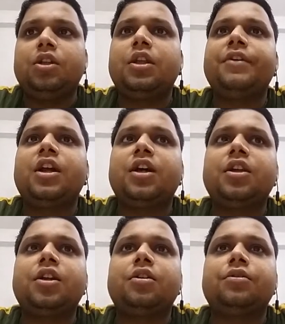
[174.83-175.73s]
there were
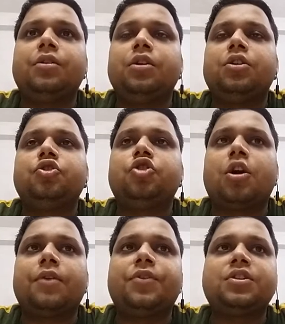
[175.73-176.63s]
other
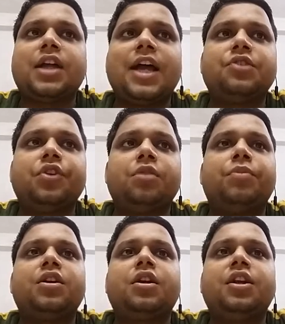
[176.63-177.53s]
geographers as well,
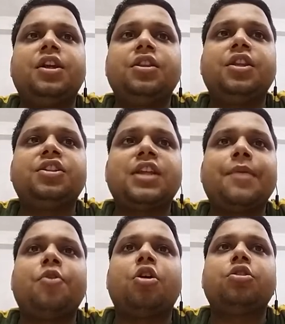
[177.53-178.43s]
but in this
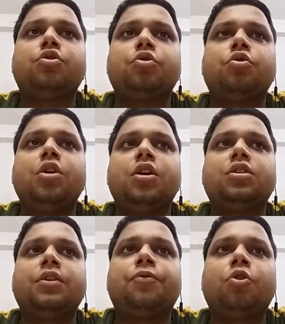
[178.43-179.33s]
time also
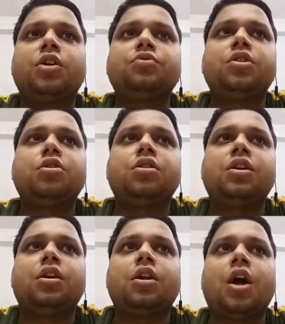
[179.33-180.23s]
the focus was
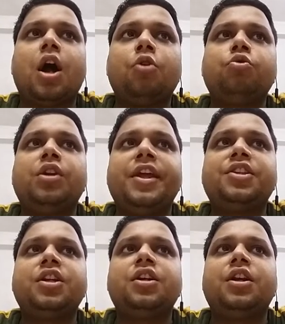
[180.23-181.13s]
on how nature